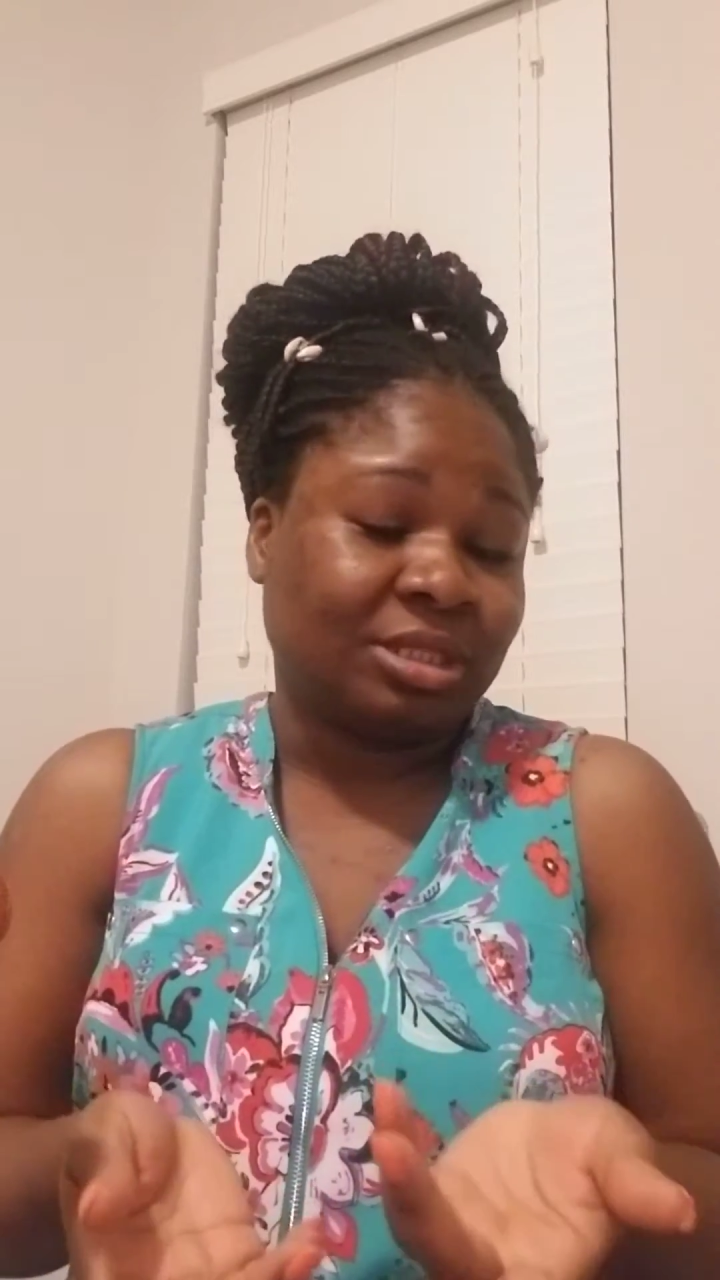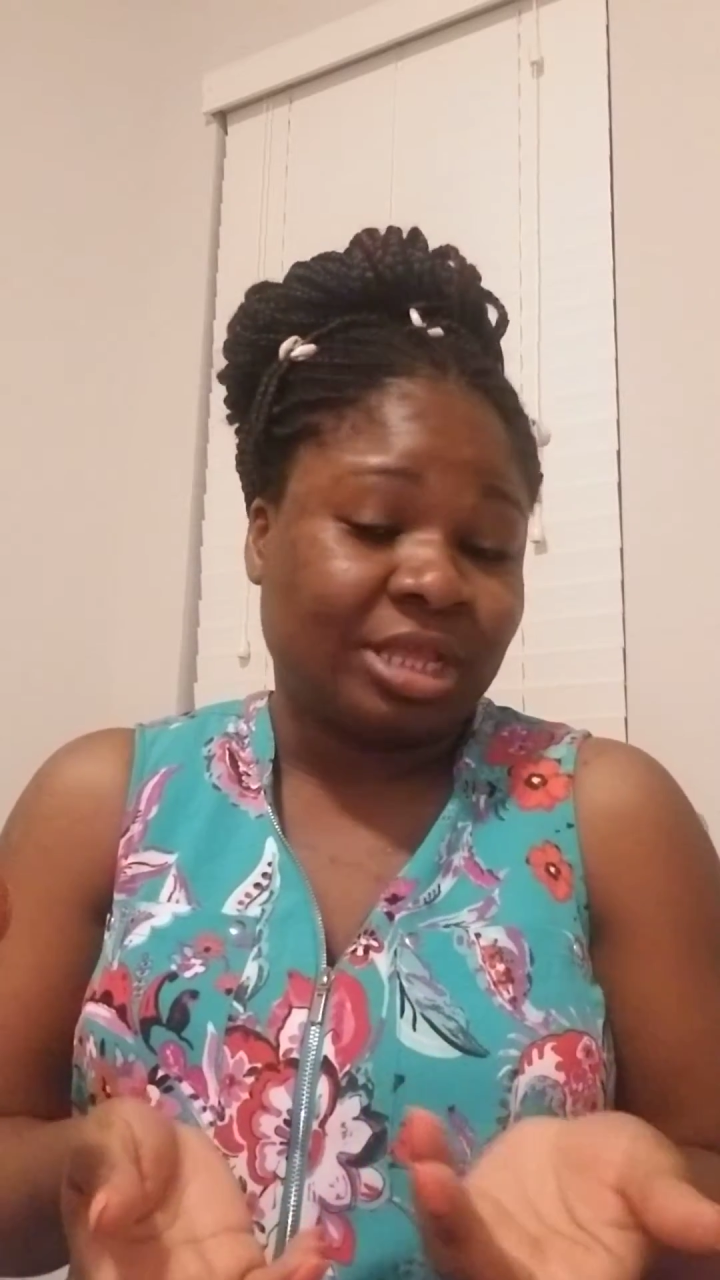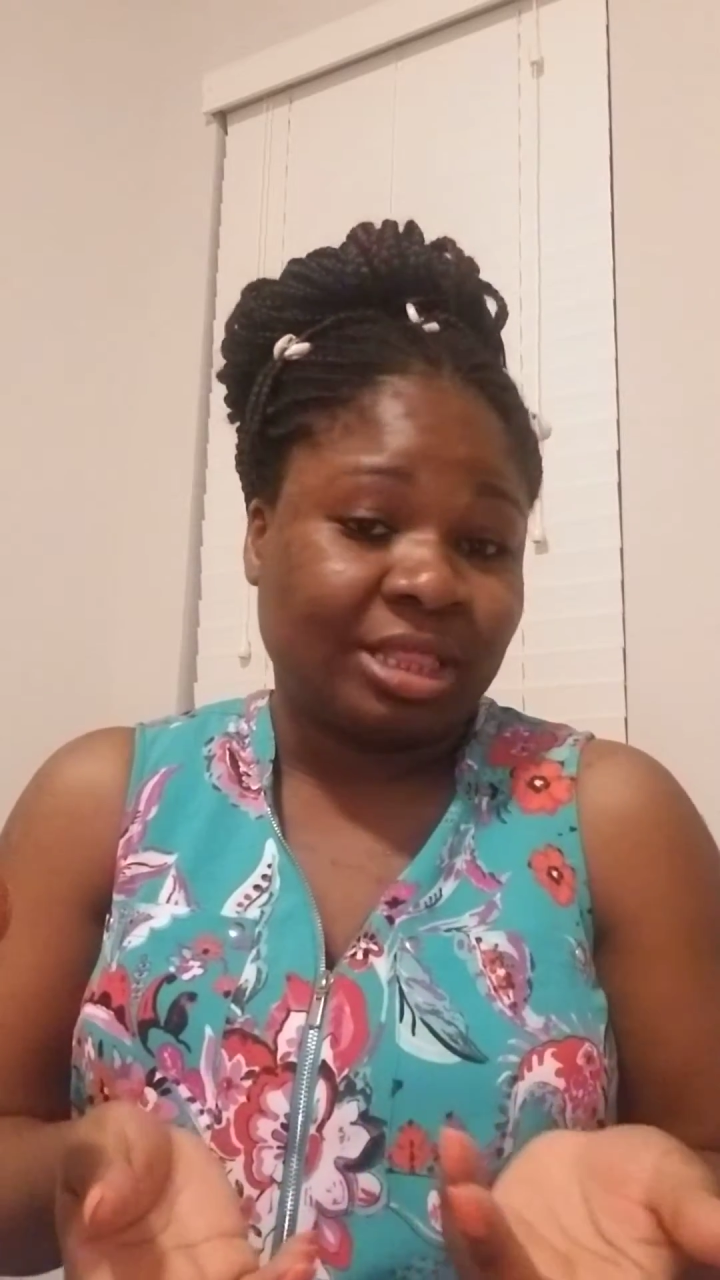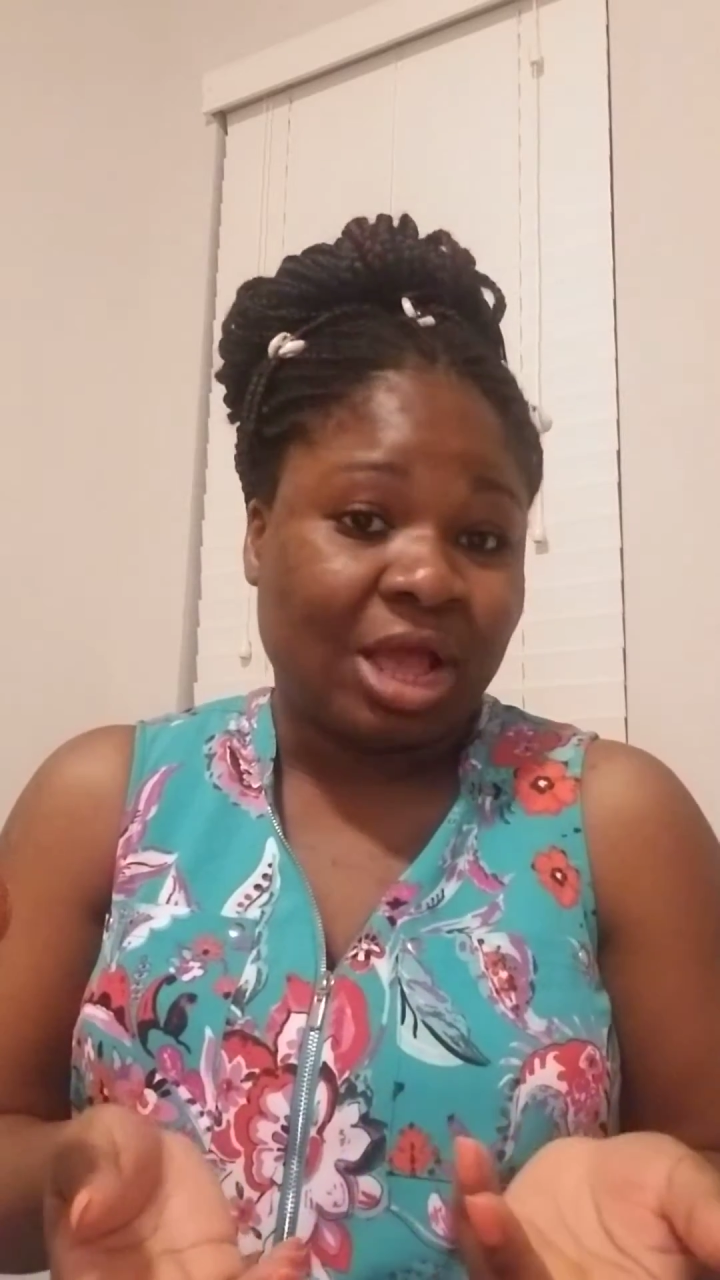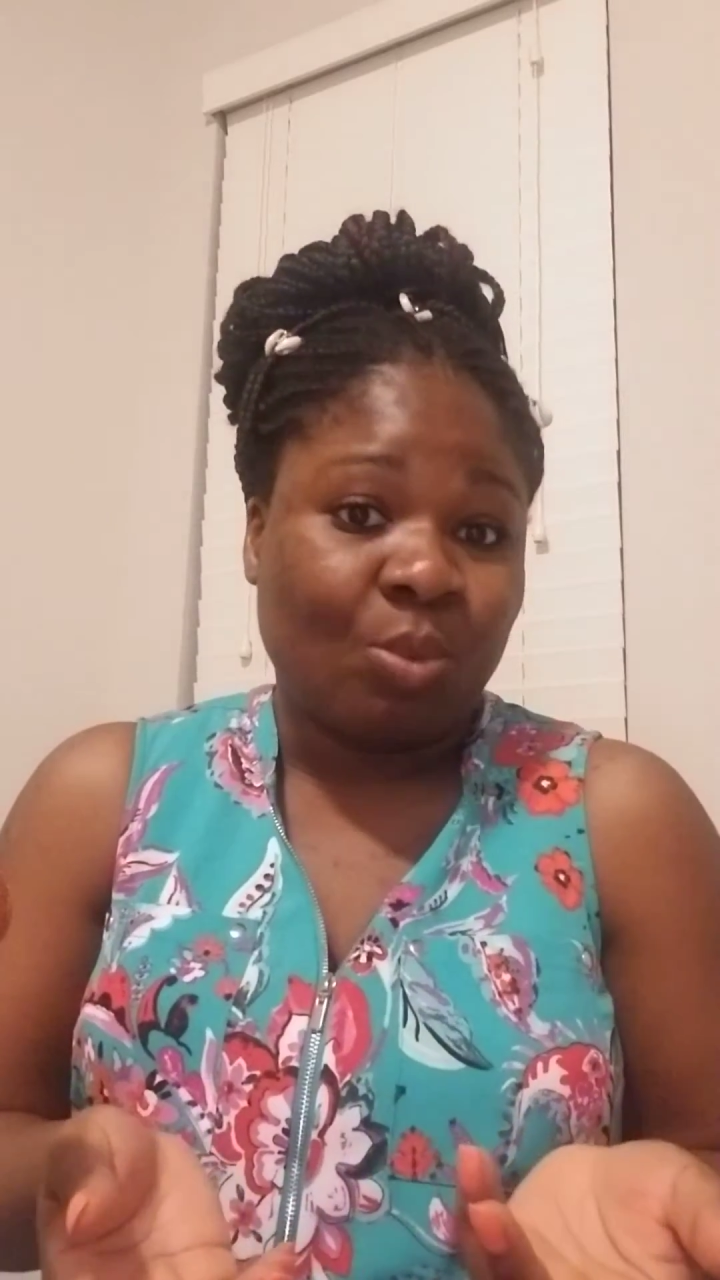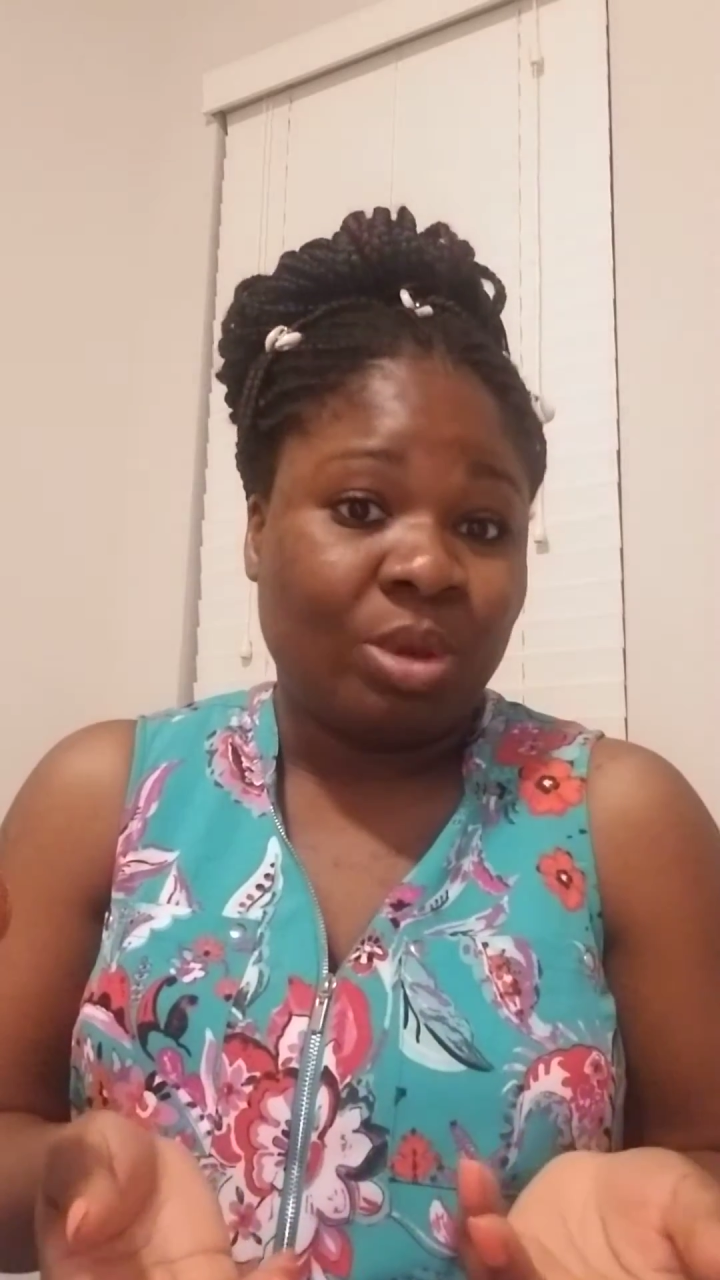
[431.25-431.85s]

think that